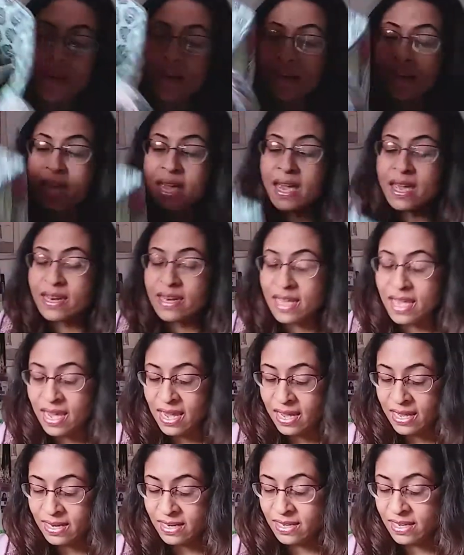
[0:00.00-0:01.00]
again,
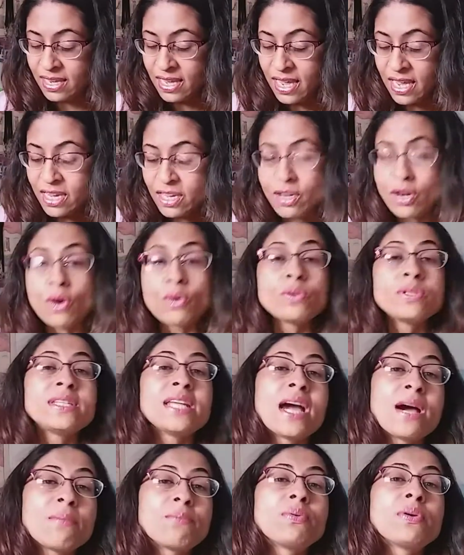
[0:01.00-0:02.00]
and it goes
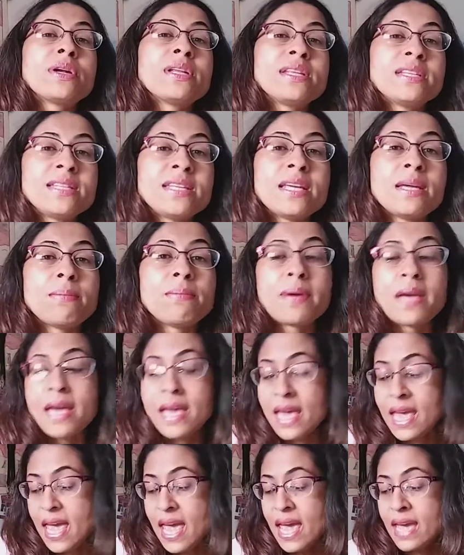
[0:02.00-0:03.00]
down pretty deep.
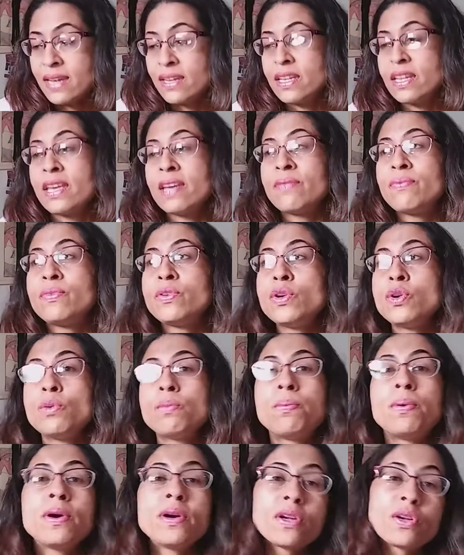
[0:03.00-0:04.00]
And if you
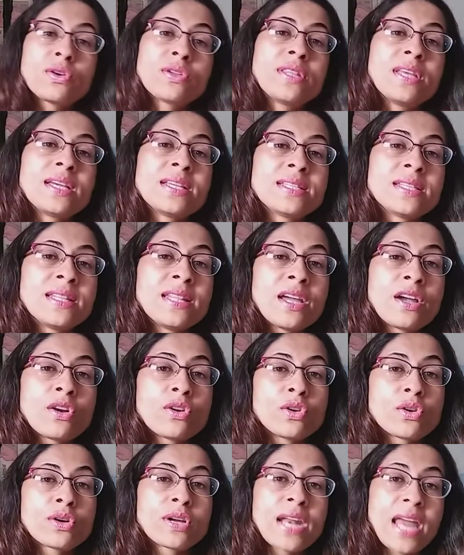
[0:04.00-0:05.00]
put your things in there,
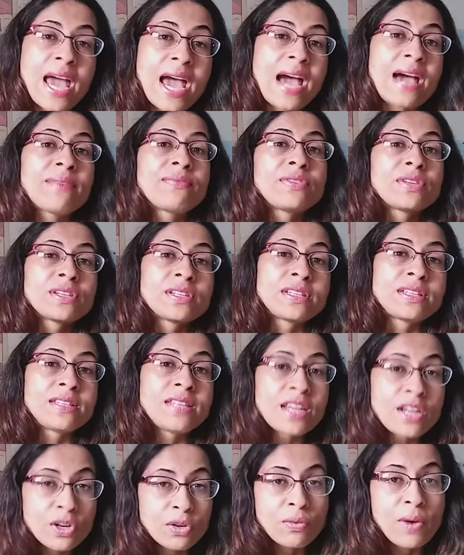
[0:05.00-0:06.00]
you're going to have to
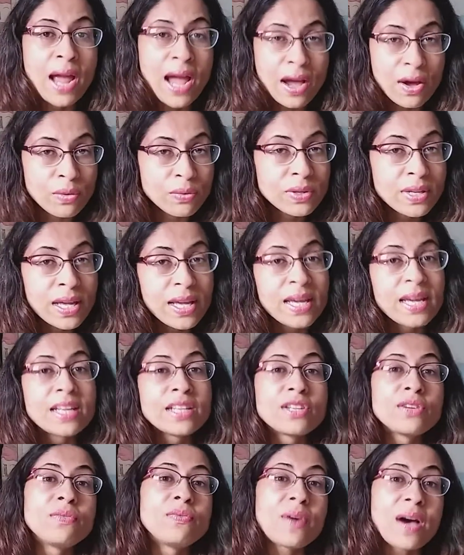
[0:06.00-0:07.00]
dig around
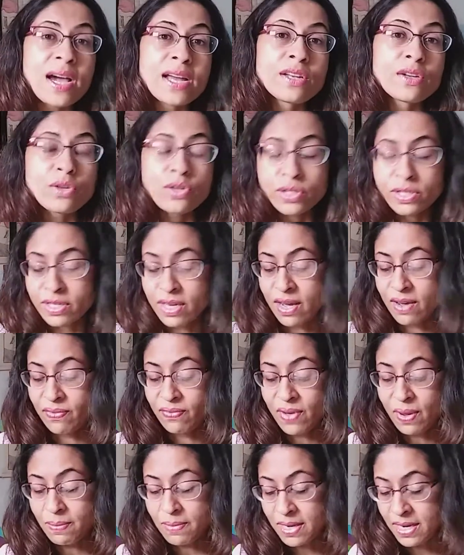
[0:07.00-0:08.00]
to find your stuff.
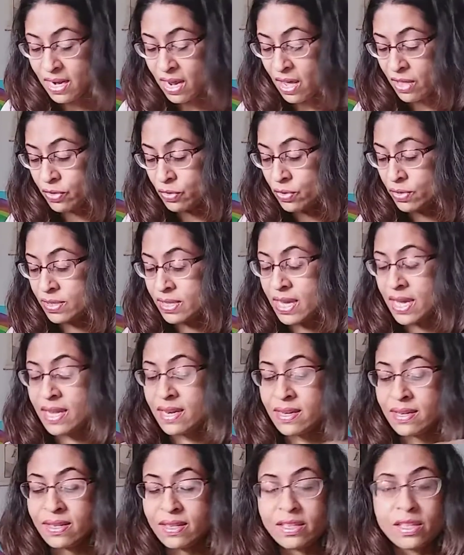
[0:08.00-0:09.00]
I mean, other
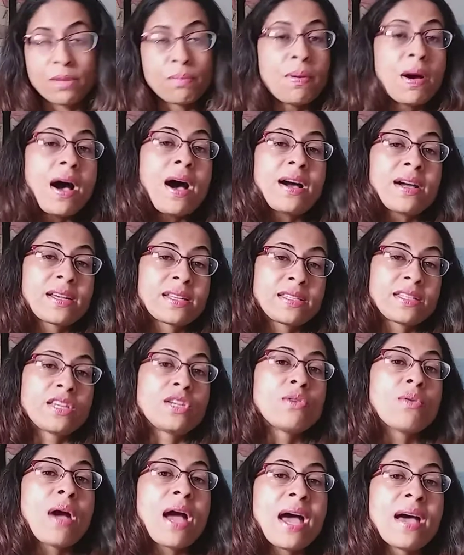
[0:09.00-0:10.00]
than the pockets that
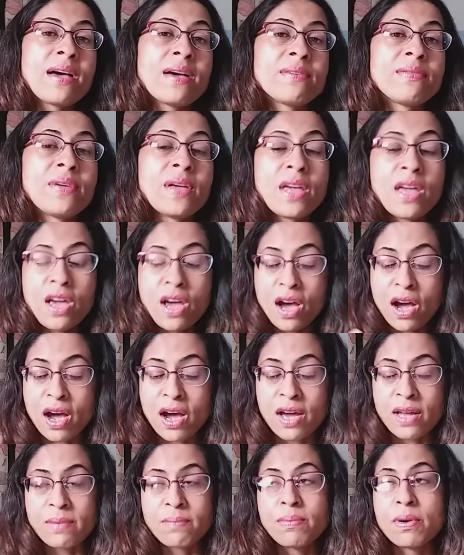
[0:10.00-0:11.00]
you have
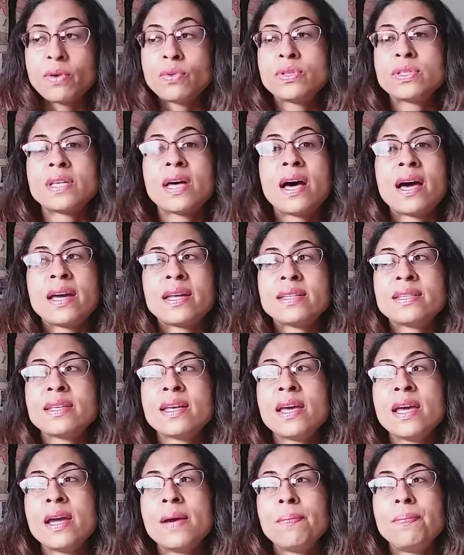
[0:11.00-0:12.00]
on both sides,
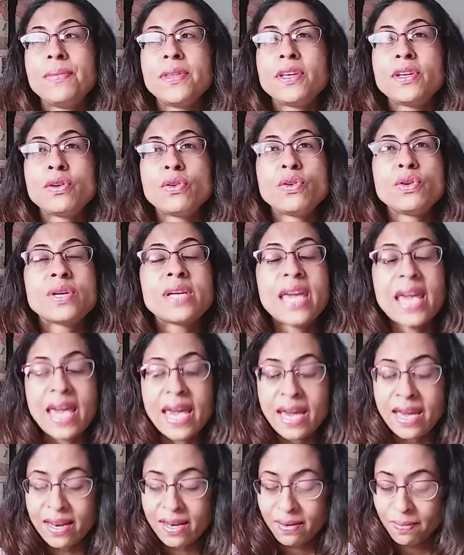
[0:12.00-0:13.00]
you know, you
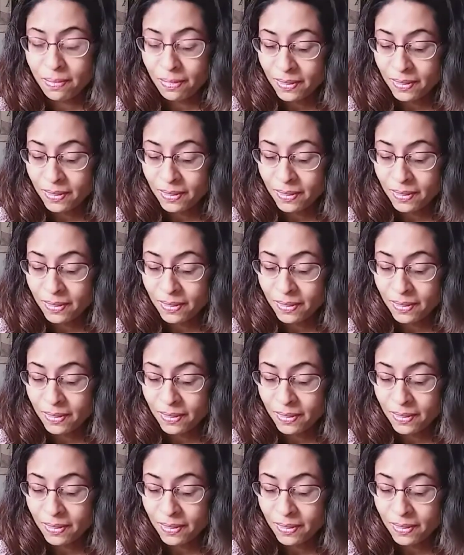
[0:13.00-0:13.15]
can't